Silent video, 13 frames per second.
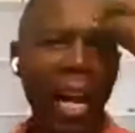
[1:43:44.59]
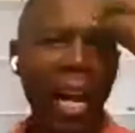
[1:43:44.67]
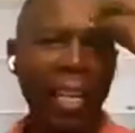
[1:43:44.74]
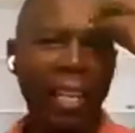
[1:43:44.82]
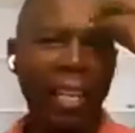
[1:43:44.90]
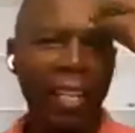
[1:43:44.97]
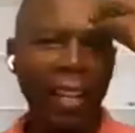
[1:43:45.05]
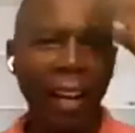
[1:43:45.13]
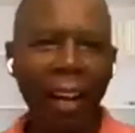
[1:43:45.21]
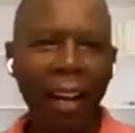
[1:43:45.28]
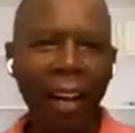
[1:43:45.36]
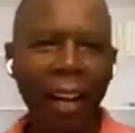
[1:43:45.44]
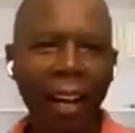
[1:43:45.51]
My
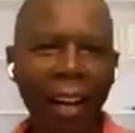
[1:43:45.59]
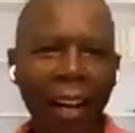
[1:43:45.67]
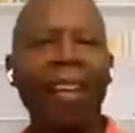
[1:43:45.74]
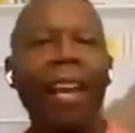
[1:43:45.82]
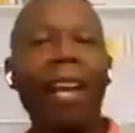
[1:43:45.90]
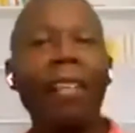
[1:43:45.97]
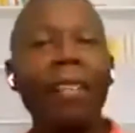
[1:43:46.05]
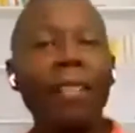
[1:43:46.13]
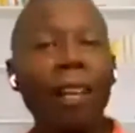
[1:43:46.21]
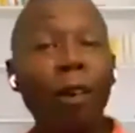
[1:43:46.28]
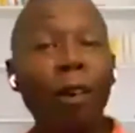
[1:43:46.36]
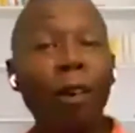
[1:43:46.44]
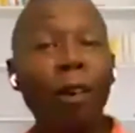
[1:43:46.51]
God.
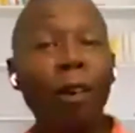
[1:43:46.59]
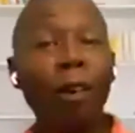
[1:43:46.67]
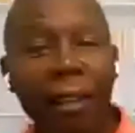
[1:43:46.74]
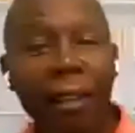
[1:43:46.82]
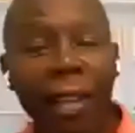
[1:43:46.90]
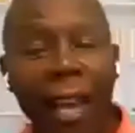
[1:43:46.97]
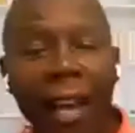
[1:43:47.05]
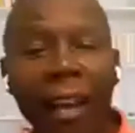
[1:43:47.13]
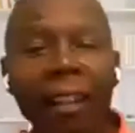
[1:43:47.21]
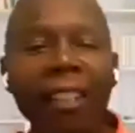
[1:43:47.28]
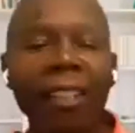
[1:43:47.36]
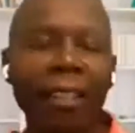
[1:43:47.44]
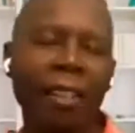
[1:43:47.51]
And you know what I found
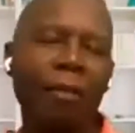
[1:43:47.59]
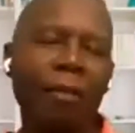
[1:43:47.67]
out?